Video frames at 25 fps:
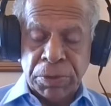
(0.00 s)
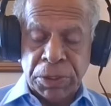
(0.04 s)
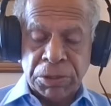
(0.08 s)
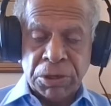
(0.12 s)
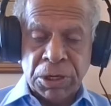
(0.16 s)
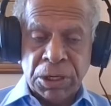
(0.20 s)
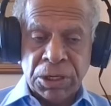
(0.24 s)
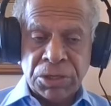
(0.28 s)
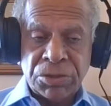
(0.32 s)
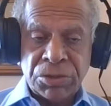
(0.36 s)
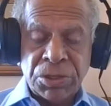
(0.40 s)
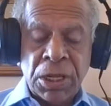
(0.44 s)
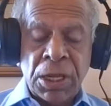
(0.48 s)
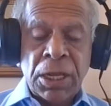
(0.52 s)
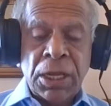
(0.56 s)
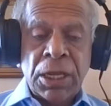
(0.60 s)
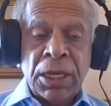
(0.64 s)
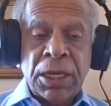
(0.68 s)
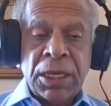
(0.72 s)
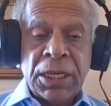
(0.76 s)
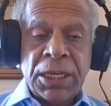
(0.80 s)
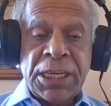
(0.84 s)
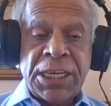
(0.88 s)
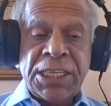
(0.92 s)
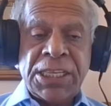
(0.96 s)
because
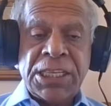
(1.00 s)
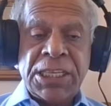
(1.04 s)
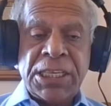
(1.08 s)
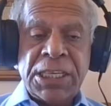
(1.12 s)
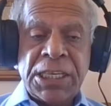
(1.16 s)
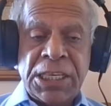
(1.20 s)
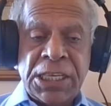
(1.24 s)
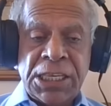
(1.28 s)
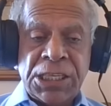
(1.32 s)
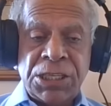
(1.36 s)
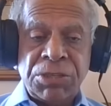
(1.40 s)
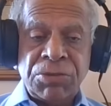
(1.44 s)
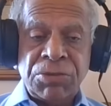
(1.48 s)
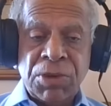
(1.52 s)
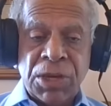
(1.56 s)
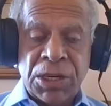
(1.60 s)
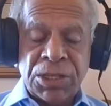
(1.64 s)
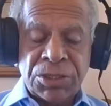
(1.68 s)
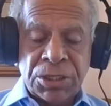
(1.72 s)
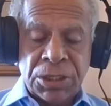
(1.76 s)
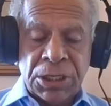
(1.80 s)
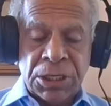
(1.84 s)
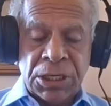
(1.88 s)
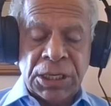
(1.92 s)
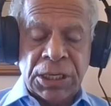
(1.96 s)
his niece
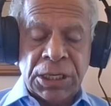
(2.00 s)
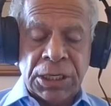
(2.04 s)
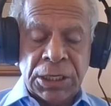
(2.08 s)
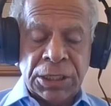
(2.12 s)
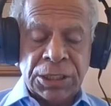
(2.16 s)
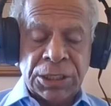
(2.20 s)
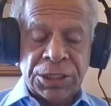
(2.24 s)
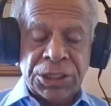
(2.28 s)
was the